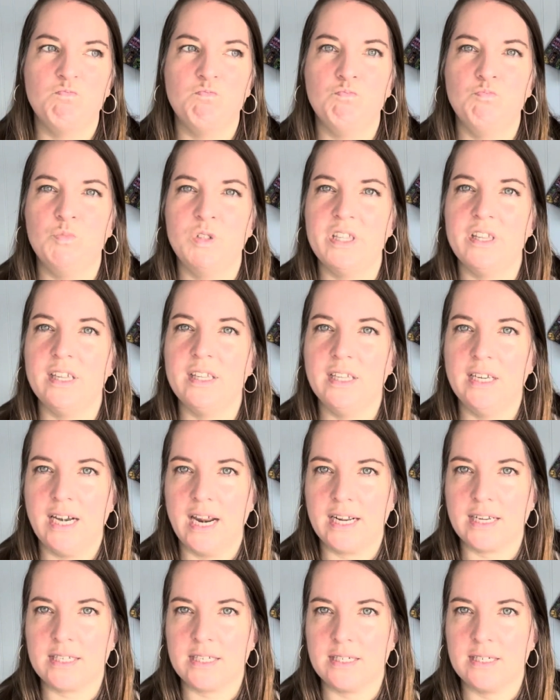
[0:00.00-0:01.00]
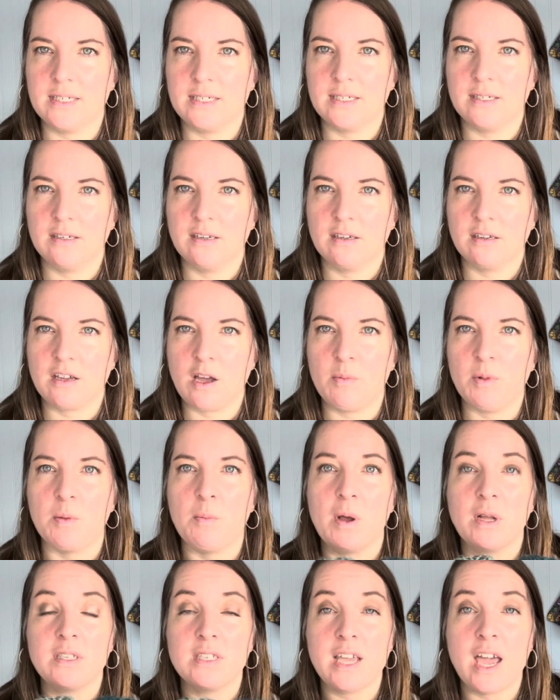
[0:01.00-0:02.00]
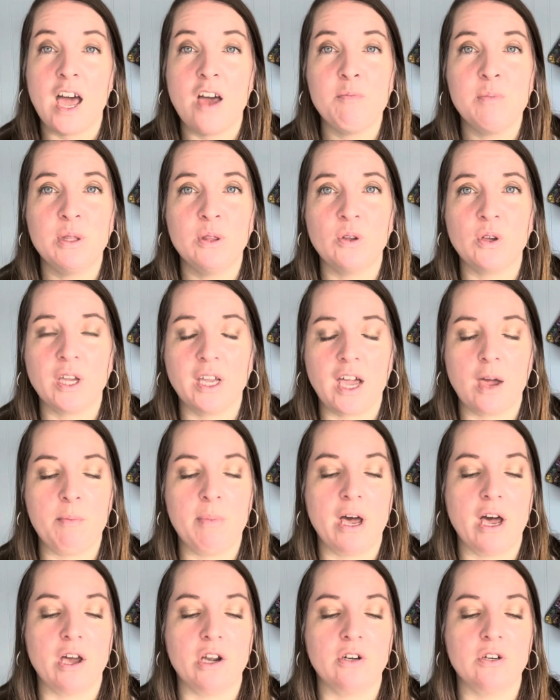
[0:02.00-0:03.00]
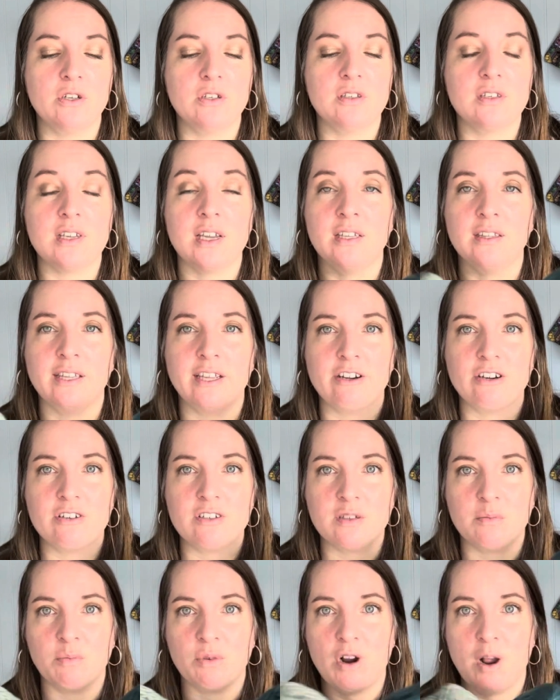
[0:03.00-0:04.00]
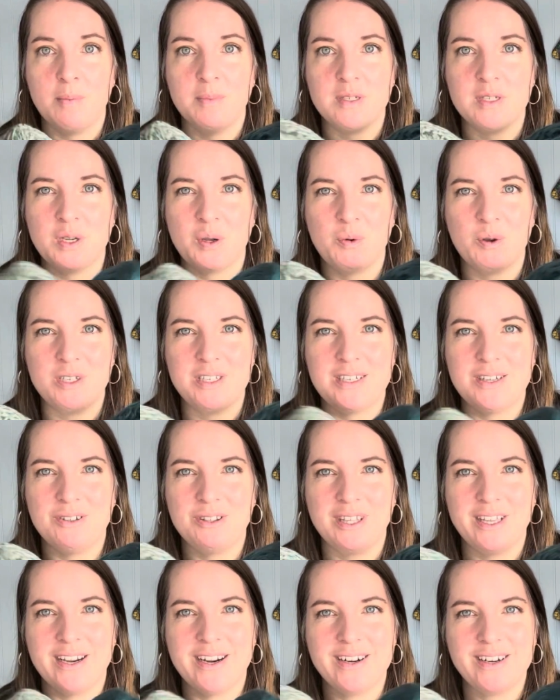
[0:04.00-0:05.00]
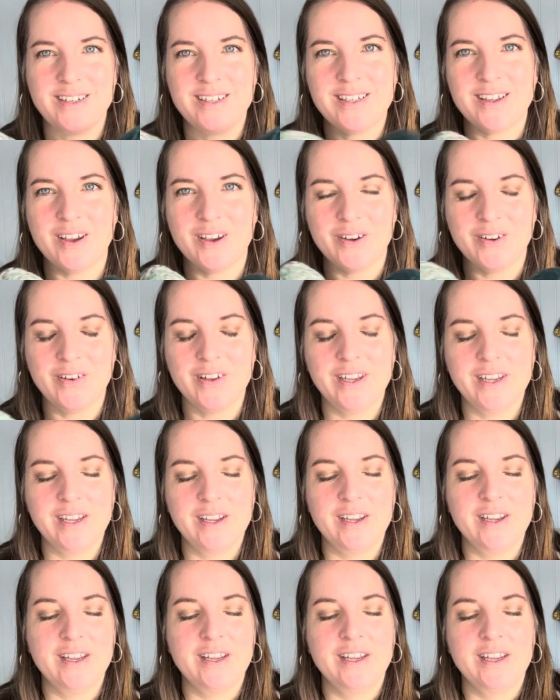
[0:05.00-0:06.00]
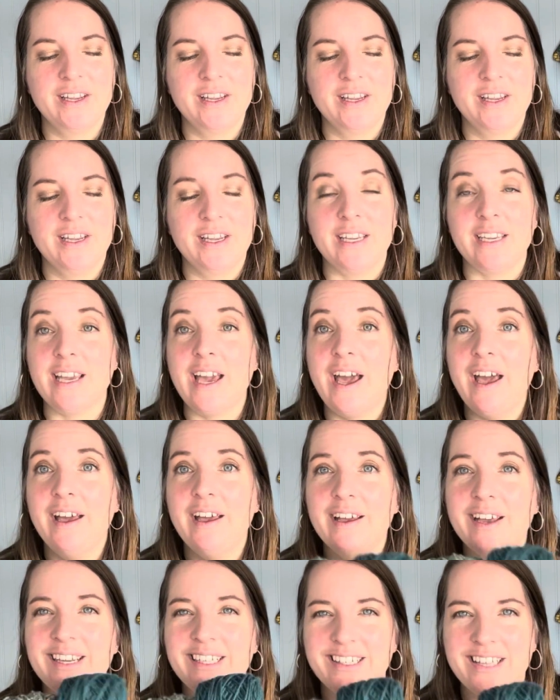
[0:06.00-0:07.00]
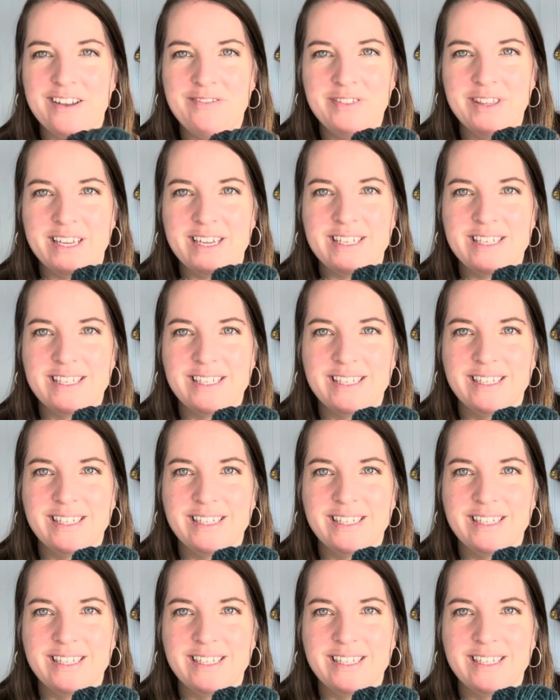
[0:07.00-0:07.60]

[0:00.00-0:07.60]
within the next couple of months. I have been looking at patterns and there are some promising ones out there. So yeah, I love this.